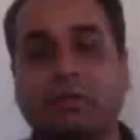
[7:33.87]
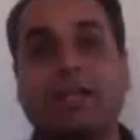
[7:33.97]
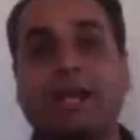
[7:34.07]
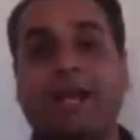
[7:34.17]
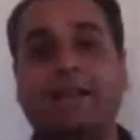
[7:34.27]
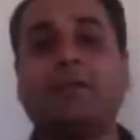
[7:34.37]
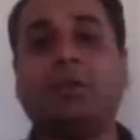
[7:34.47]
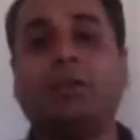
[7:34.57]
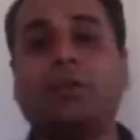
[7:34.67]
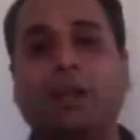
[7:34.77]
Now the
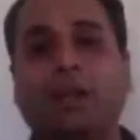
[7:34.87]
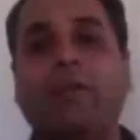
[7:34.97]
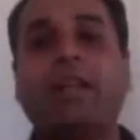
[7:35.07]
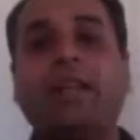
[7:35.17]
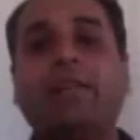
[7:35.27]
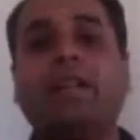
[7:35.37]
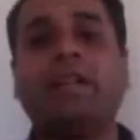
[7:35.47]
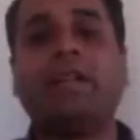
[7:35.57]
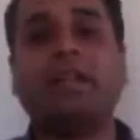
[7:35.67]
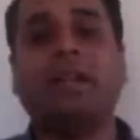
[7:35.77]
grandson was
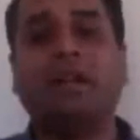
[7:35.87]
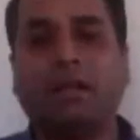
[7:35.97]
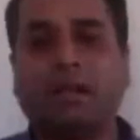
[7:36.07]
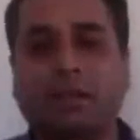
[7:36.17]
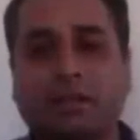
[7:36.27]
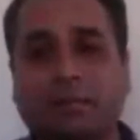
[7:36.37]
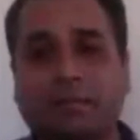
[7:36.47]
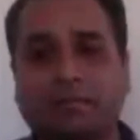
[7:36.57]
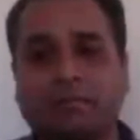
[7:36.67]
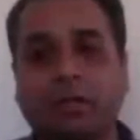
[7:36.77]
very,
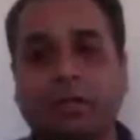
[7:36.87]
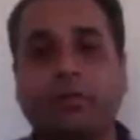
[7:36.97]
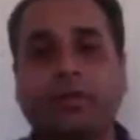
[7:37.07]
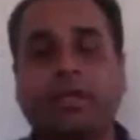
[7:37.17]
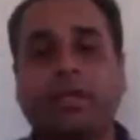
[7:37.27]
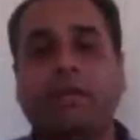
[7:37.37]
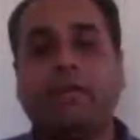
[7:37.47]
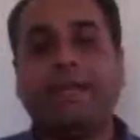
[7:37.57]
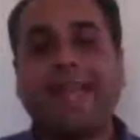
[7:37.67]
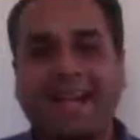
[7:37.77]
what do you
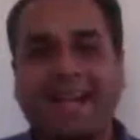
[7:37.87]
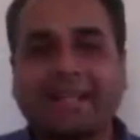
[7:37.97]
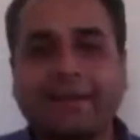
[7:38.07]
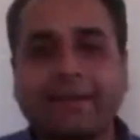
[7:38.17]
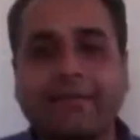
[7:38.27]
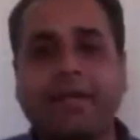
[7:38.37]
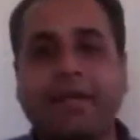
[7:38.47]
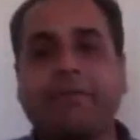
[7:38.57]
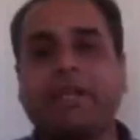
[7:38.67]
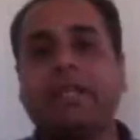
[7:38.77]
say, very active
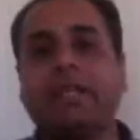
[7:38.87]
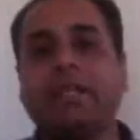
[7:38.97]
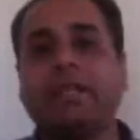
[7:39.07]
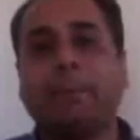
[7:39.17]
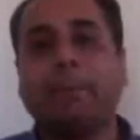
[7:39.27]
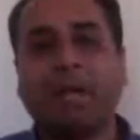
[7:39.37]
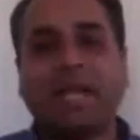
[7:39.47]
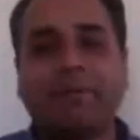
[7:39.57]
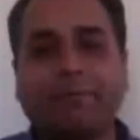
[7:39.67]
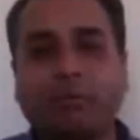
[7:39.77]
and very
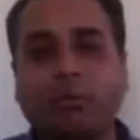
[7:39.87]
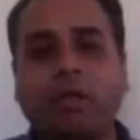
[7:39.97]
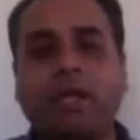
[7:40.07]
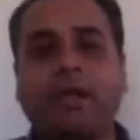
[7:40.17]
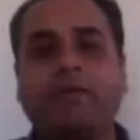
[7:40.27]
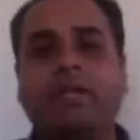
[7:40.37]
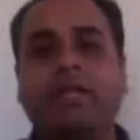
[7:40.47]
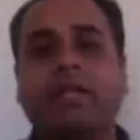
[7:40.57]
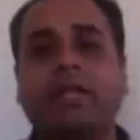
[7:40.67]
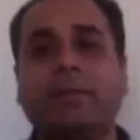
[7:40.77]
playful and
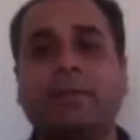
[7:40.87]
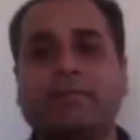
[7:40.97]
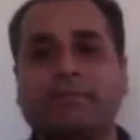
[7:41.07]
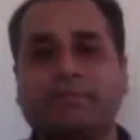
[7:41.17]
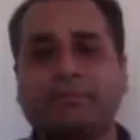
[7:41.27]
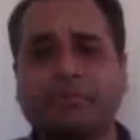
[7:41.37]
very